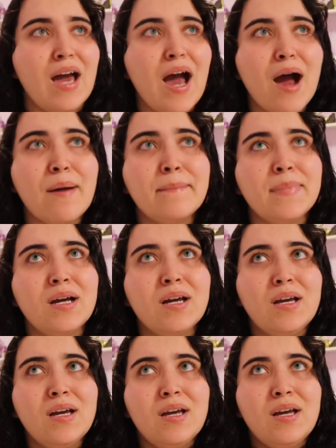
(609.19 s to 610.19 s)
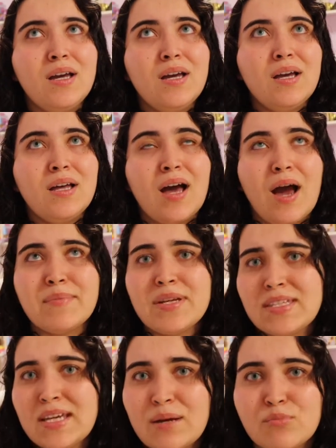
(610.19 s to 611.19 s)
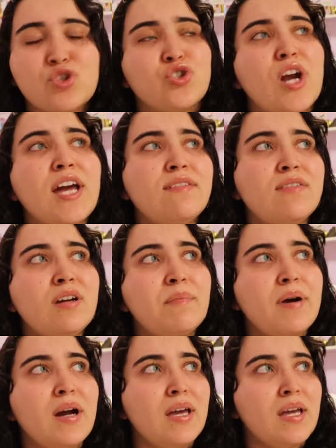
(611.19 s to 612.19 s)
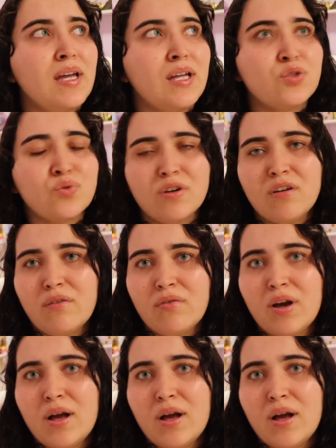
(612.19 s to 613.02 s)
I'm not saying I'm striving, but it's one of